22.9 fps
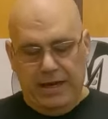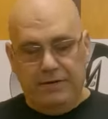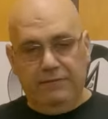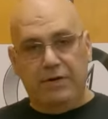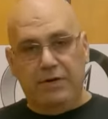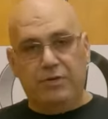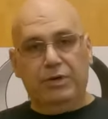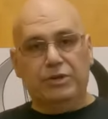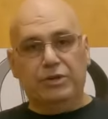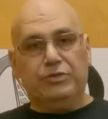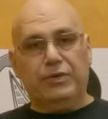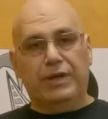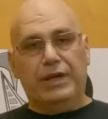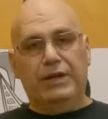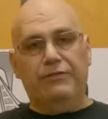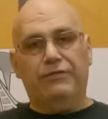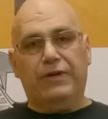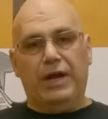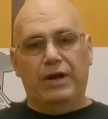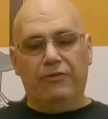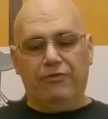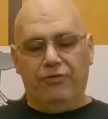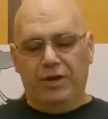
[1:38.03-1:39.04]

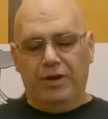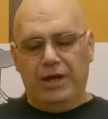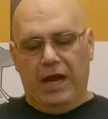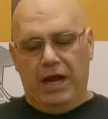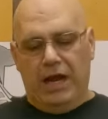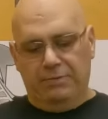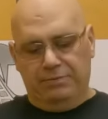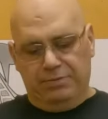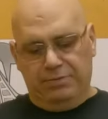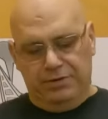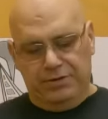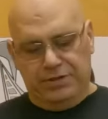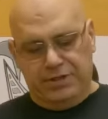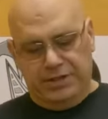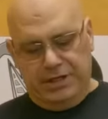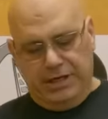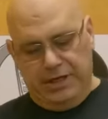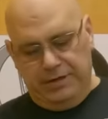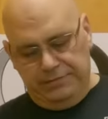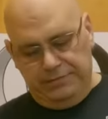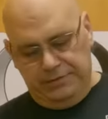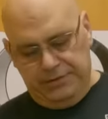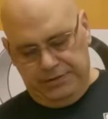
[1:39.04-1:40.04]
NV125 front output
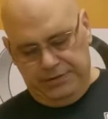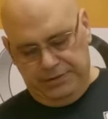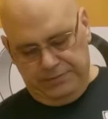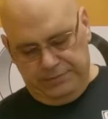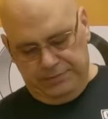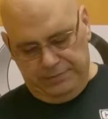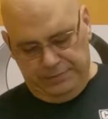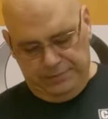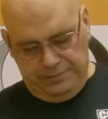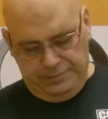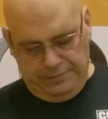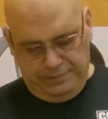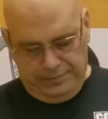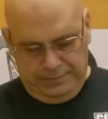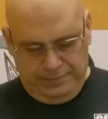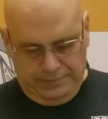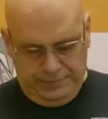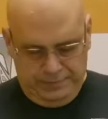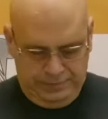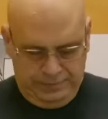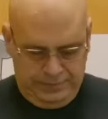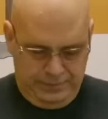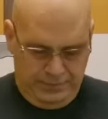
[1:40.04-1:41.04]
shaft.
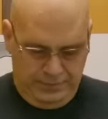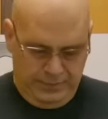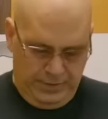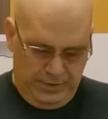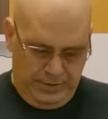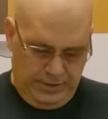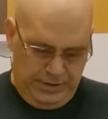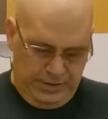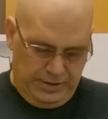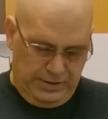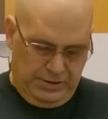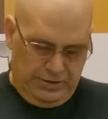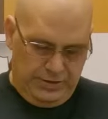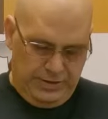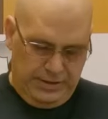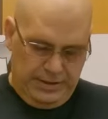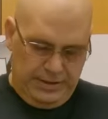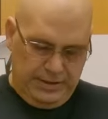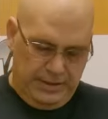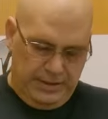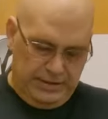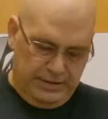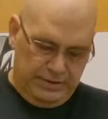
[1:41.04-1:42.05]
This goes
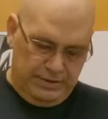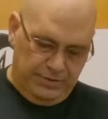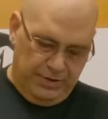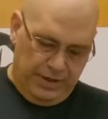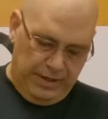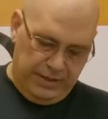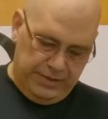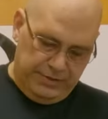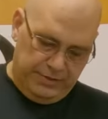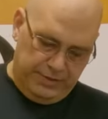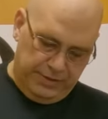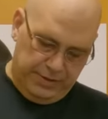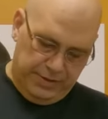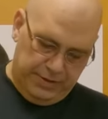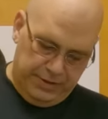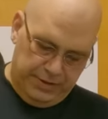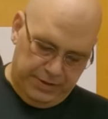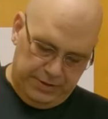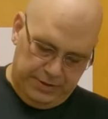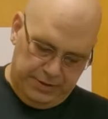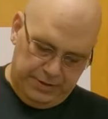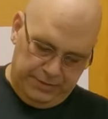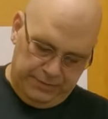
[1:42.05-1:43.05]
inside the transfer
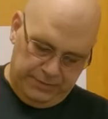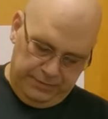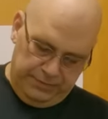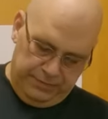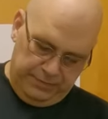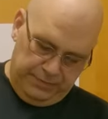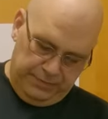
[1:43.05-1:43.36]
case.